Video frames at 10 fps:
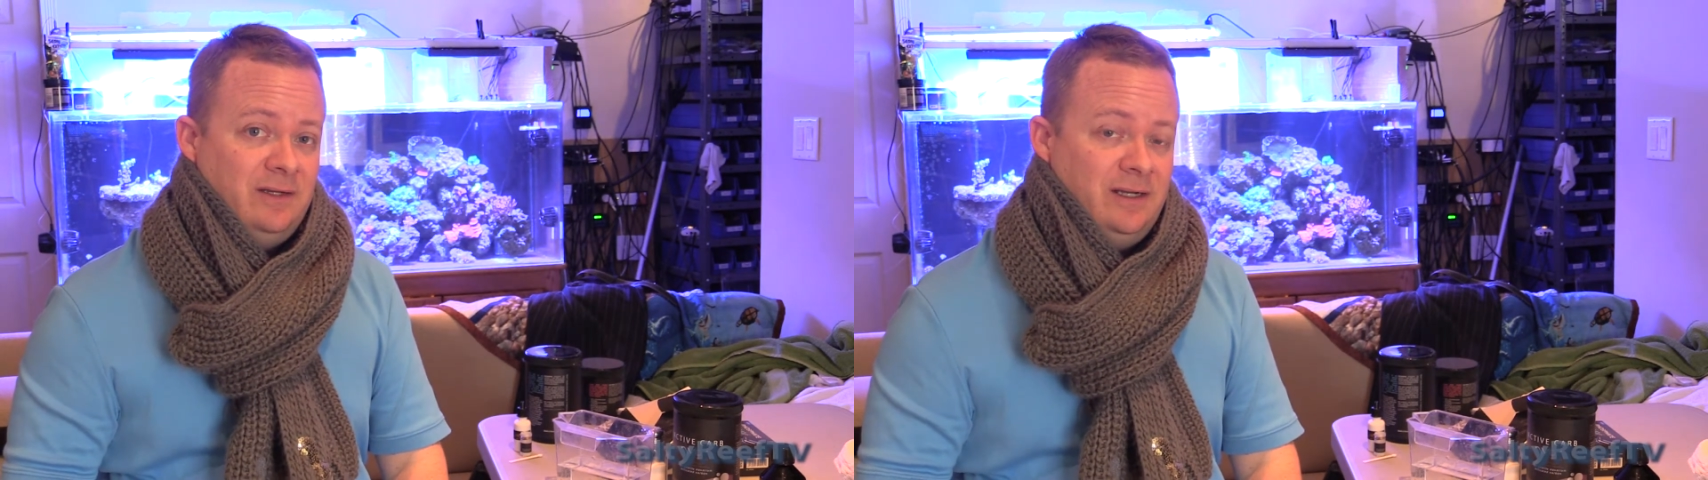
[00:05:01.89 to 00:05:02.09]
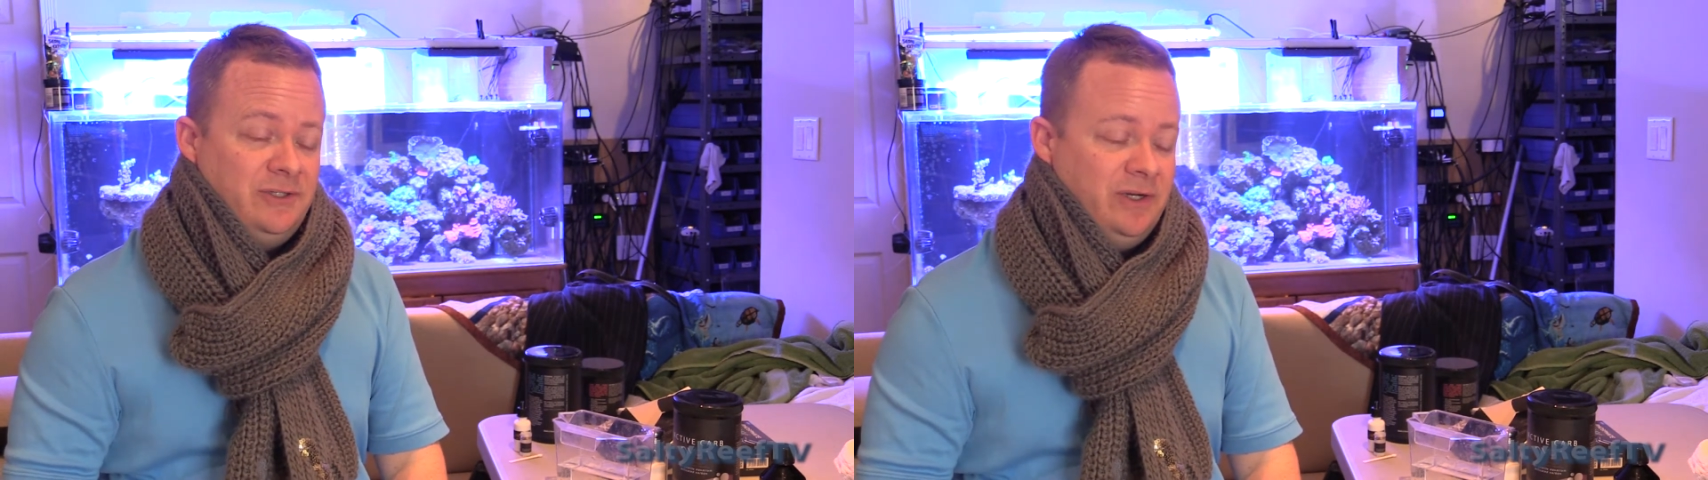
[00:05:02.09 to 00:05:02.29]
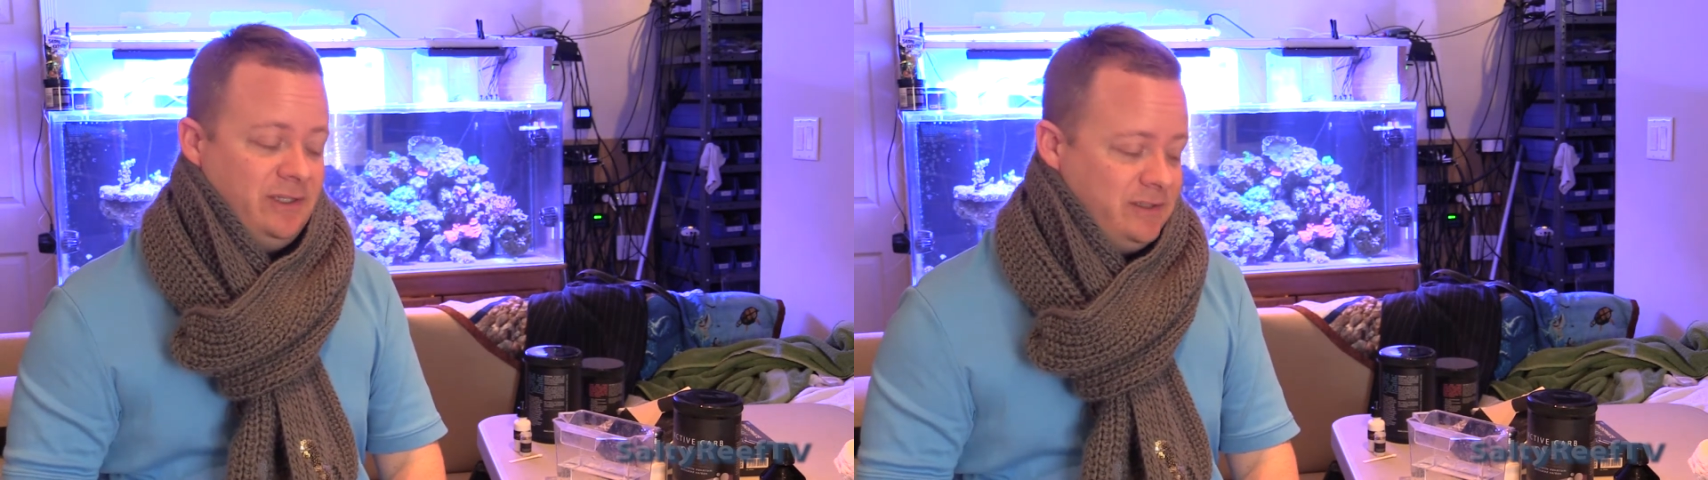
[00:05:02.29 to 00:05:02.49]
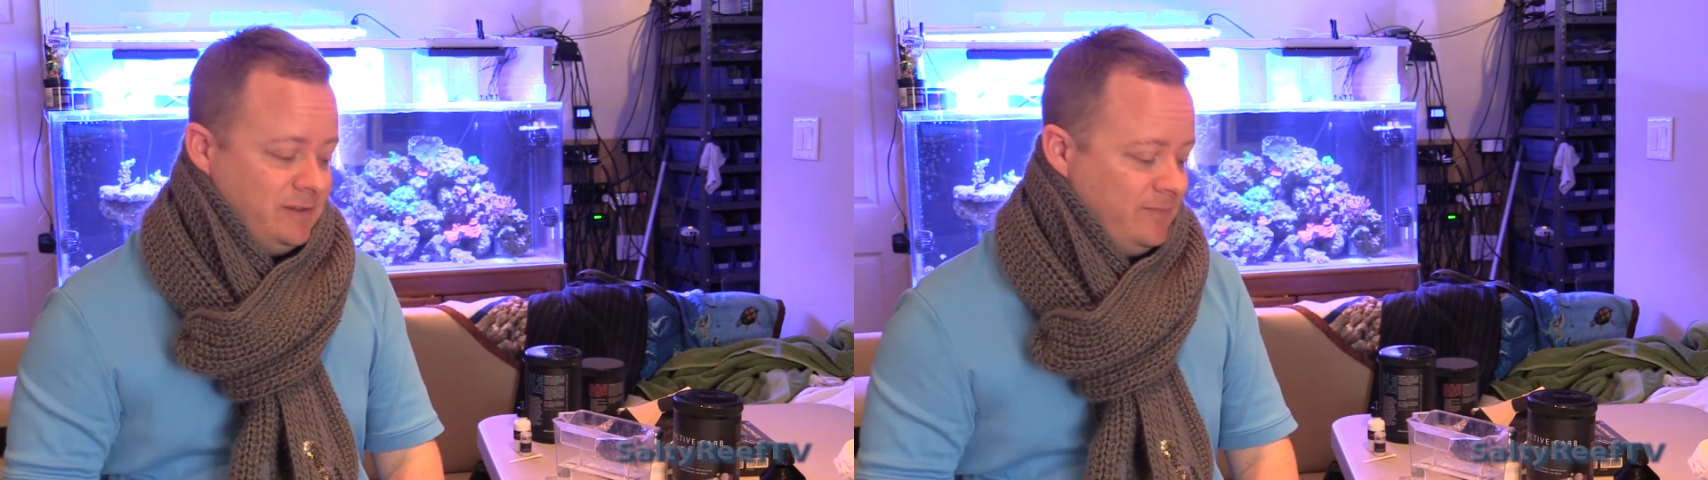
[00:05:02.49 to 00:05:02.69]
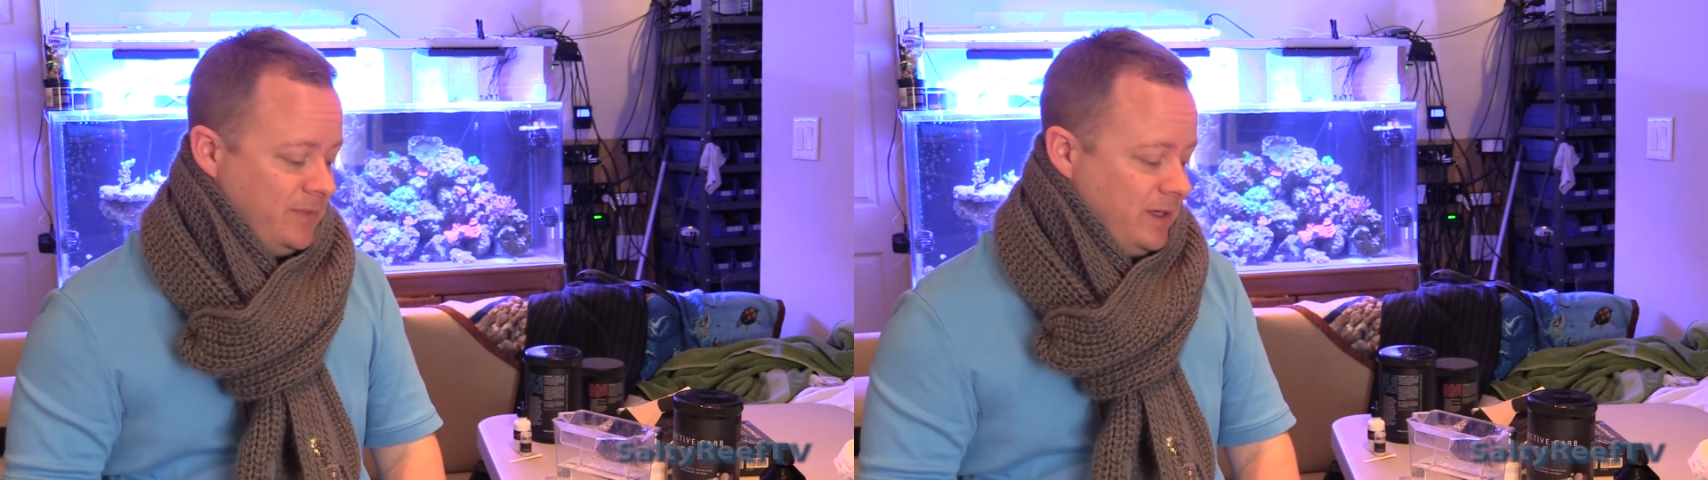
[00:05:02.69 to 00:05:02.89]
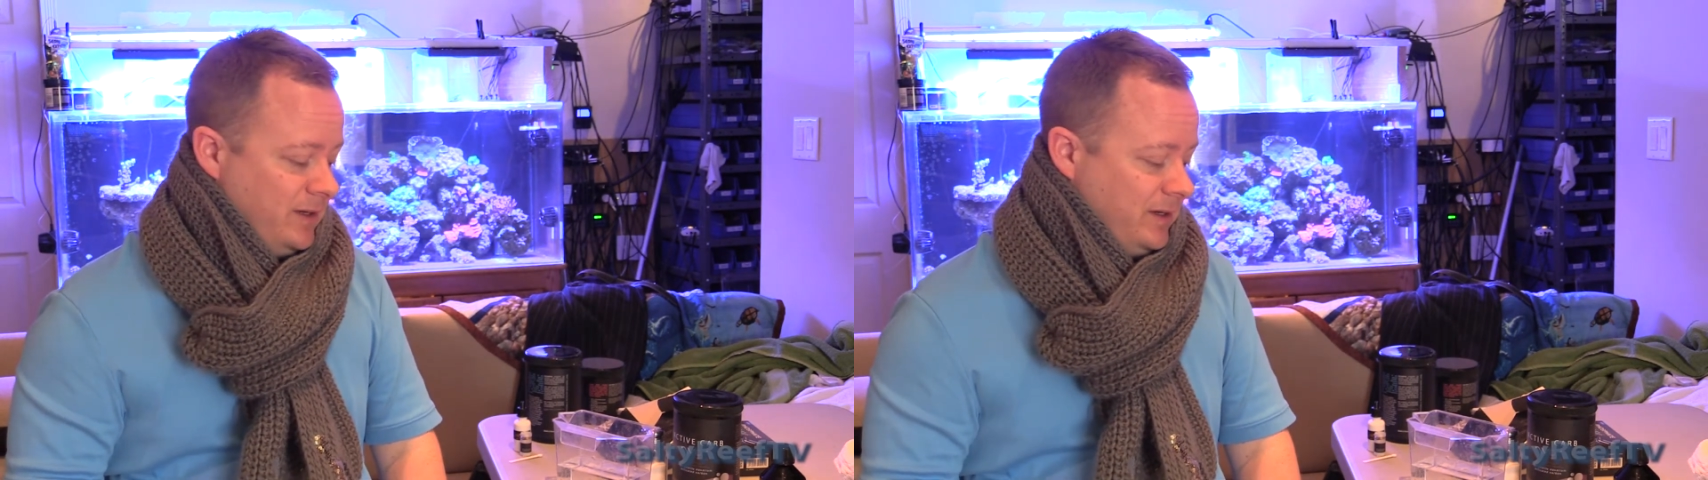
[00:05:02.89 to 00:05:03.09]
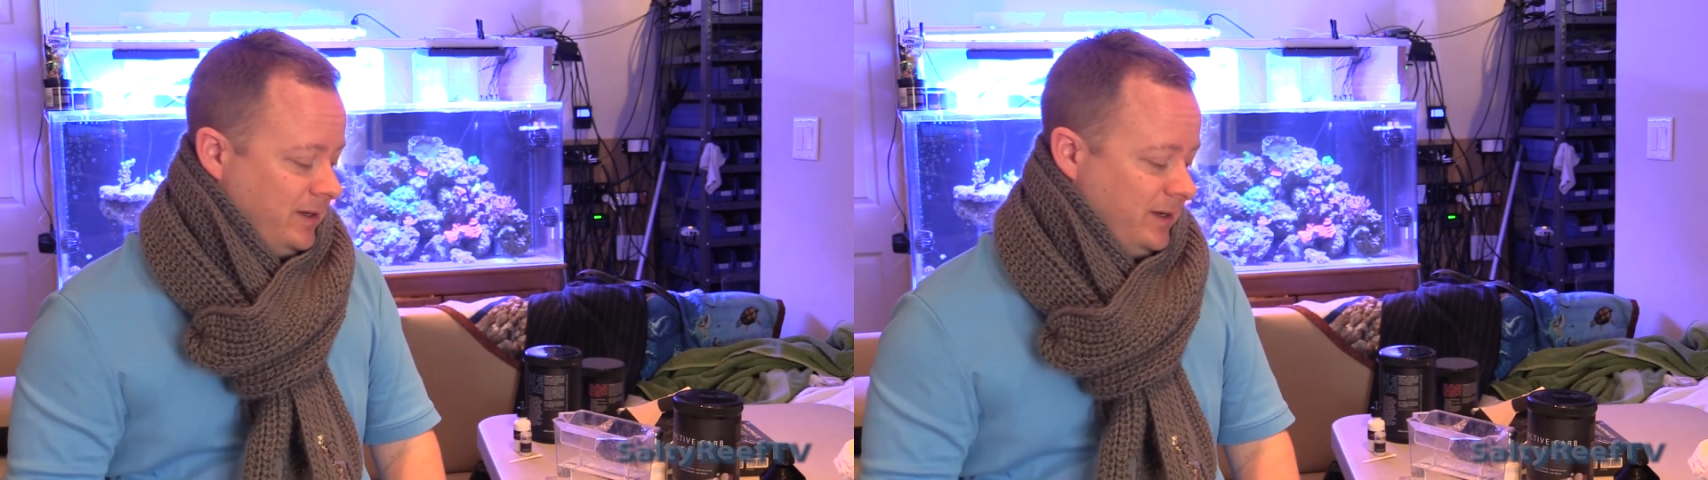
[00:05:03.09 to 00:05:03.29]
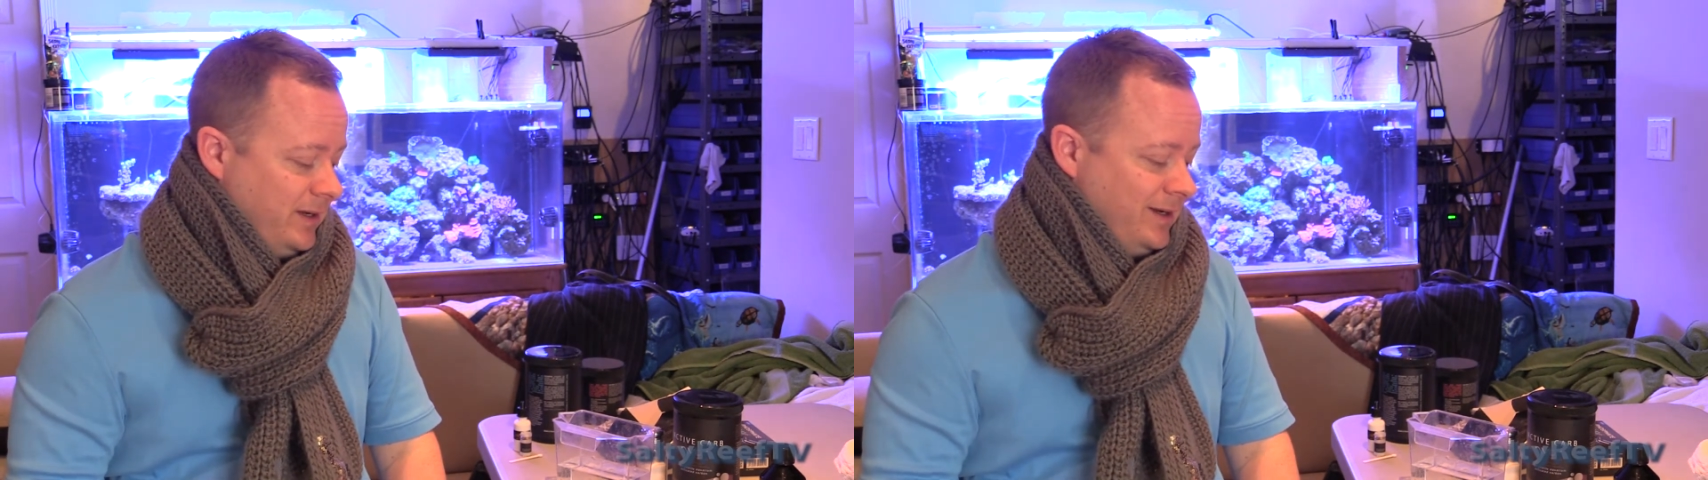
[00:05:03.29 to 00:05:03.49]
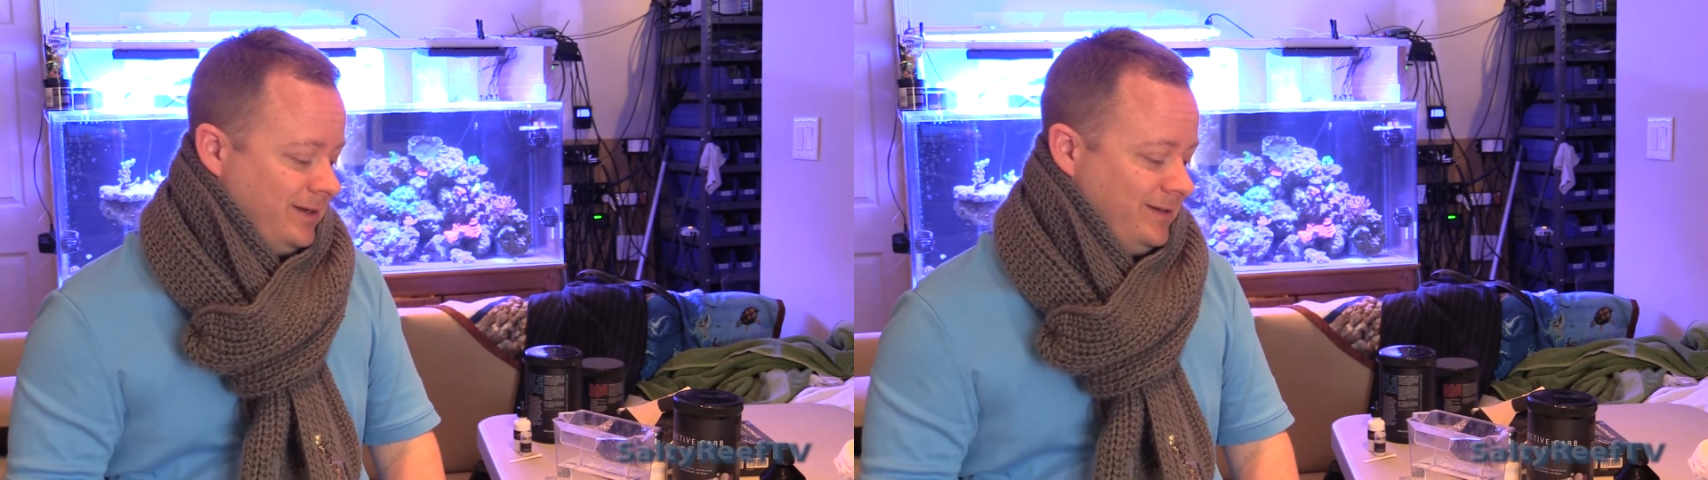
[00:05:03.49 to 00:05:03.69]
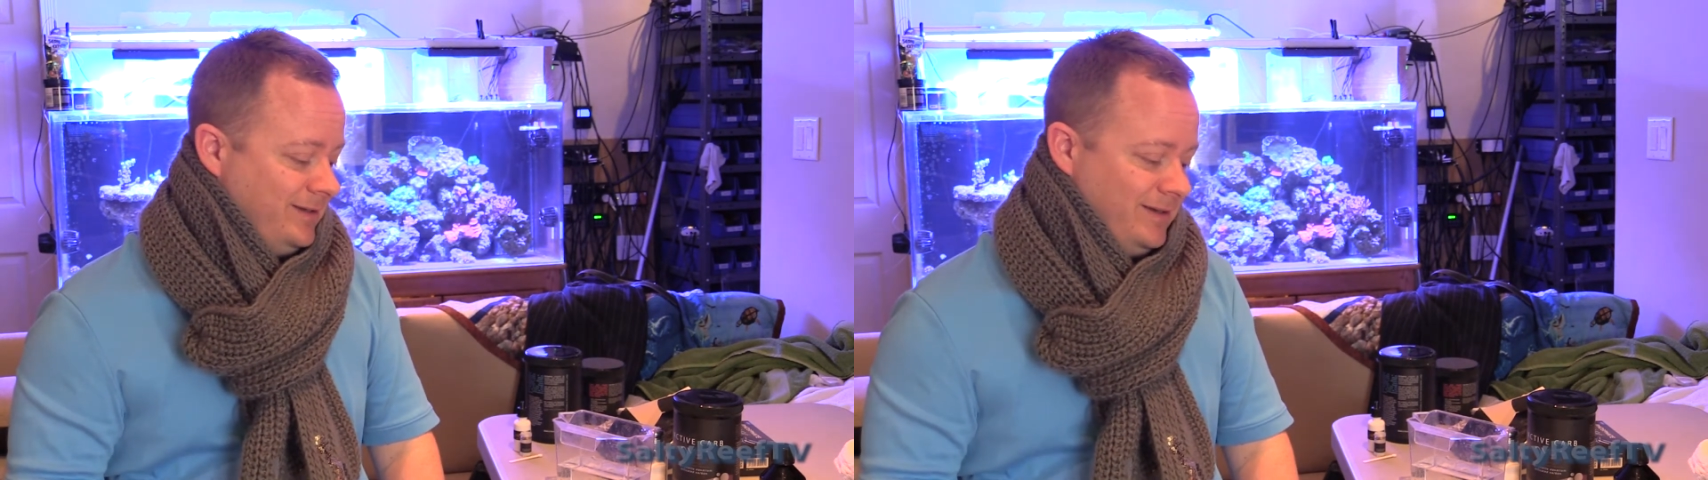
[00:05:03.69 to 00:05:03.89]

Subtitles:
nitrates, and